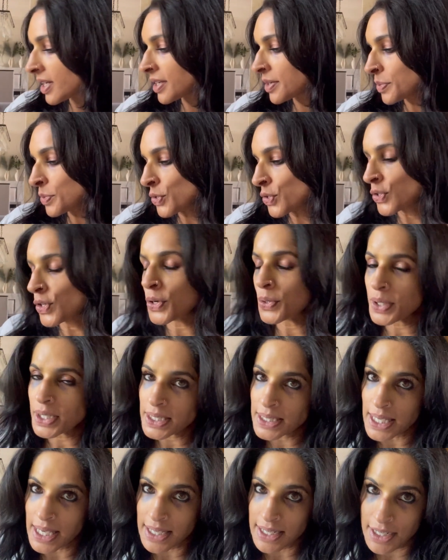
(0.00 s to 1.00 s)
am so
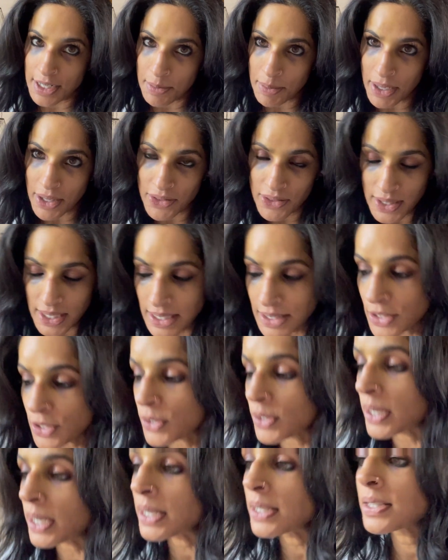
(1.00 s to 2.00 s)
excited about these, you
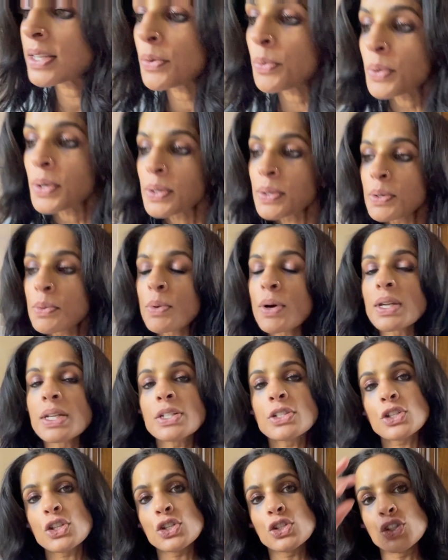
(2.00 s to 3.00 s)
guys. I really
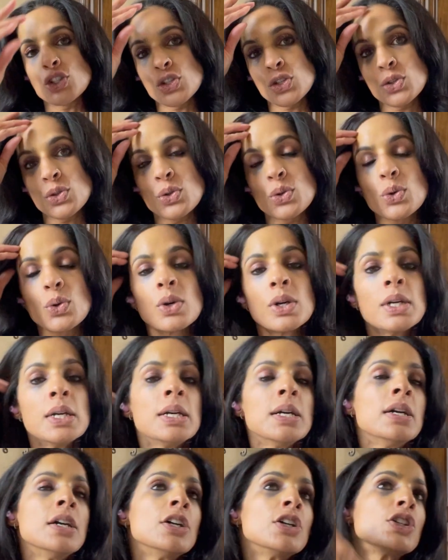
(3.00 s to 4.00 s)
wanted to do,
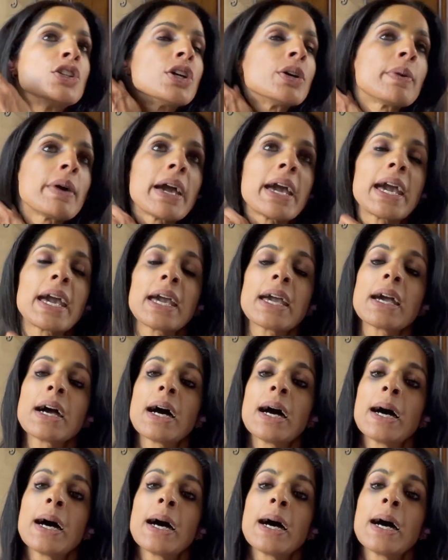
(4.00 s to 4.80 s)
a